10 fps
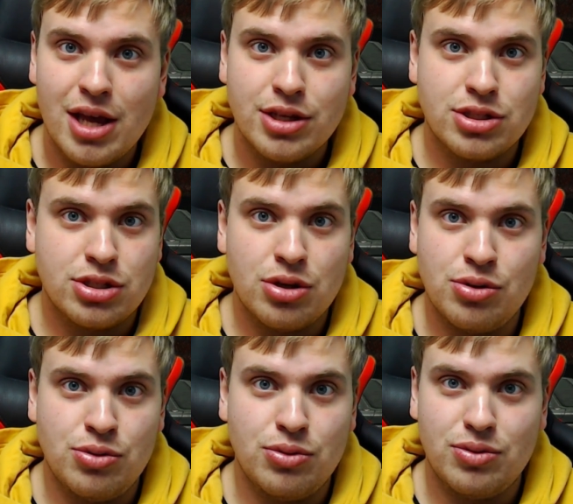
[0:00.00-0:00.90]

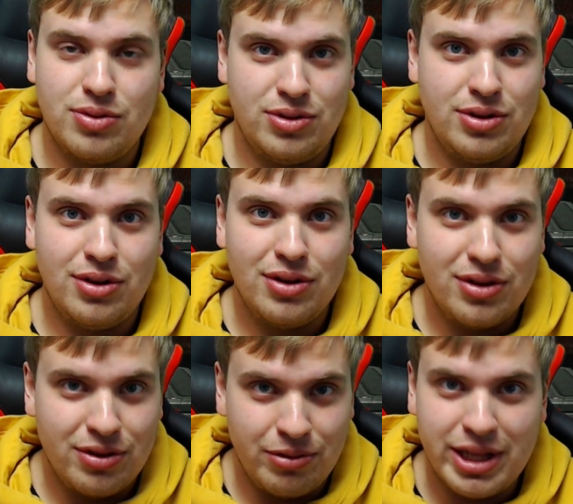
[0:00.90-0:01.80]
So,
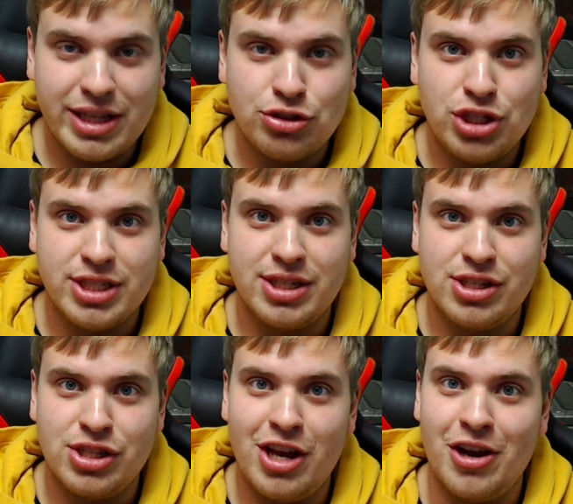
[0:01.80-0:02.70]
Relentless Jason
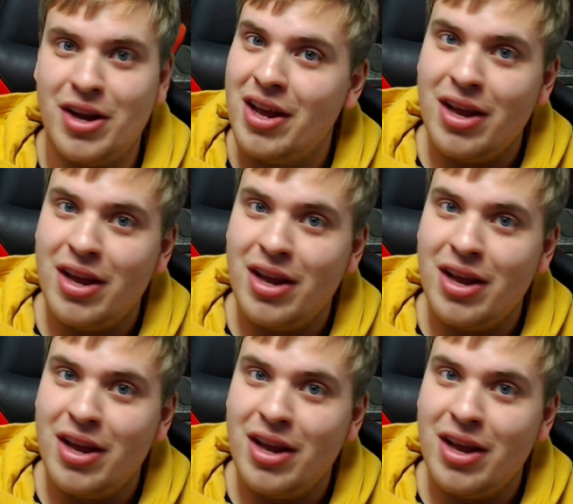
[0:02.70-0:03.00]
is there.